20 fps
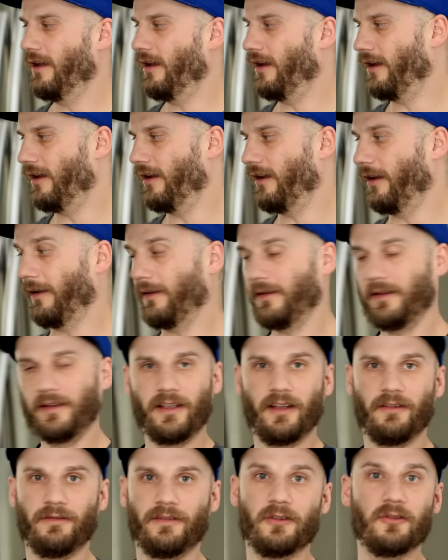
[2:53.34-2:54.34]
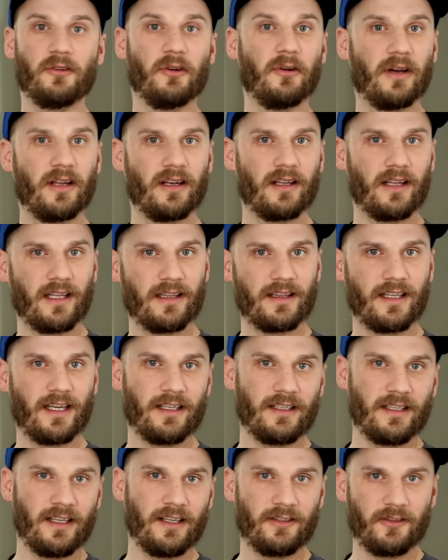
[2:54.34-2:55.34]
Uh, if you know how to get
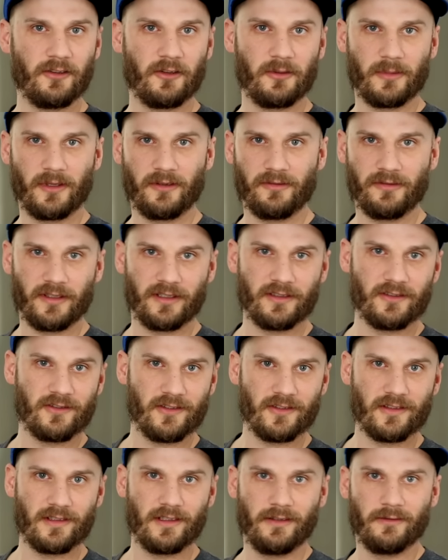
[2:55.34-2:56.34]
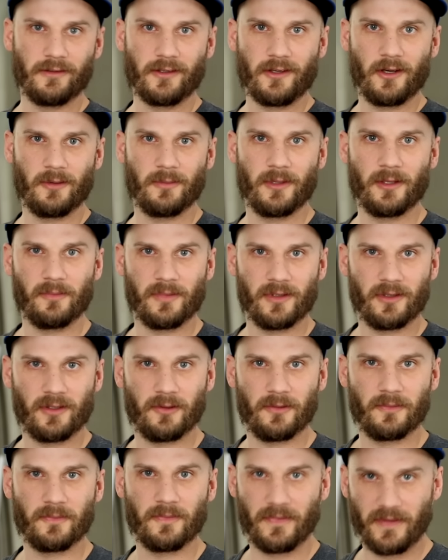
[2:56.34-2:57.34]
that dent out of my fridge, just leave a comment
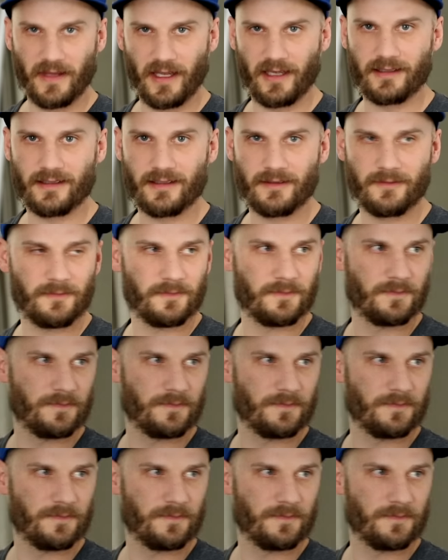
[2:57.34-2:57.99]
below. Thanks.